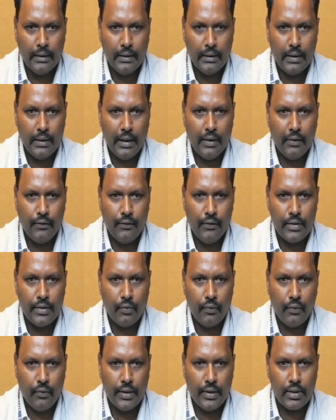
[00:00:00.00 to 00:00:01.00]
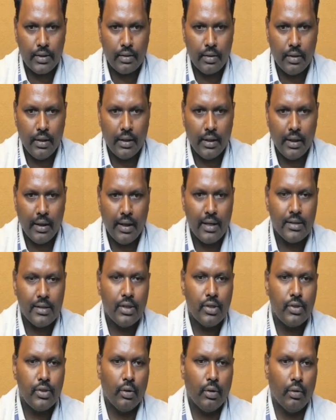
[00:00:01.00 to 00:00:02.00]
Then F is a fresh data as
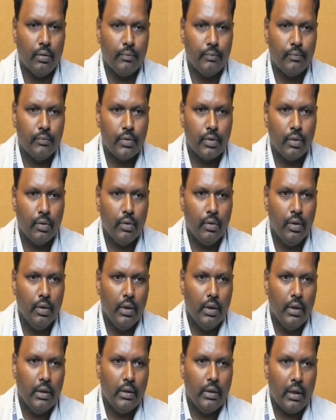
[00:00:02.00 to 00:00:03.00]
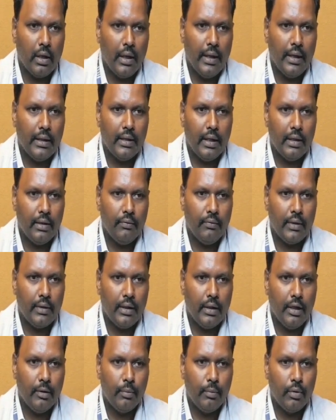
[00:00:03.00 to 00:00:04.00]
a 0. So like that we
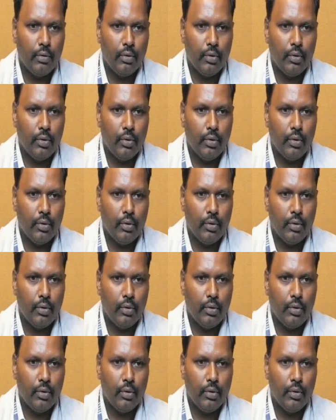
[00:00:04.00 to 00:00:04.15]
can able to